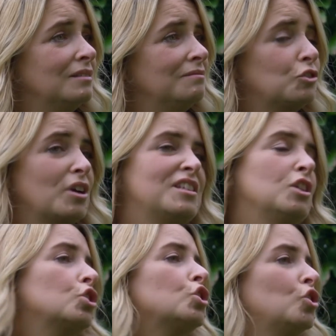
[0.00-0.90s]
Tracy
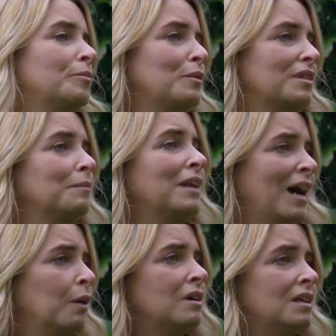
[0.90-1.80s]
just saw me with him
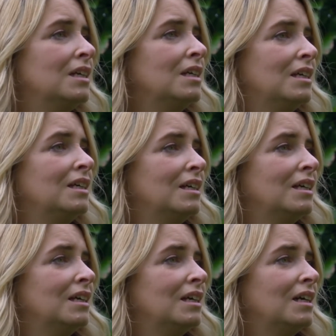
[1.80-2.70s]
now.
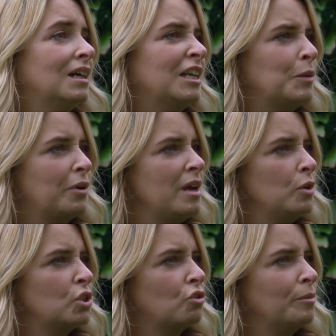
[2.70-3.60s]
And he pretty
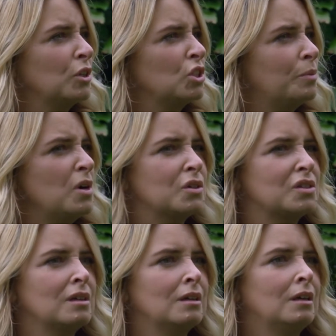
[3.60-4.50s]
much threw me under the bus.
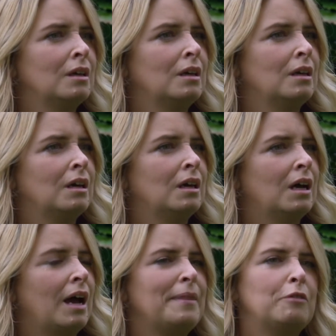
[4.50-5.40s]

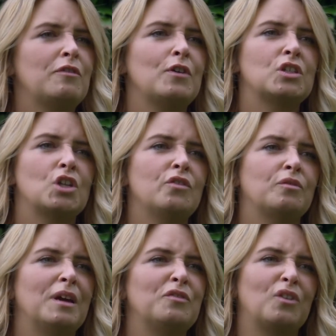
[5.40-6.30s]
And then reversed over
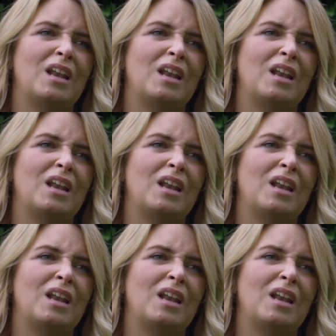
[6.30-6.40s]
me for a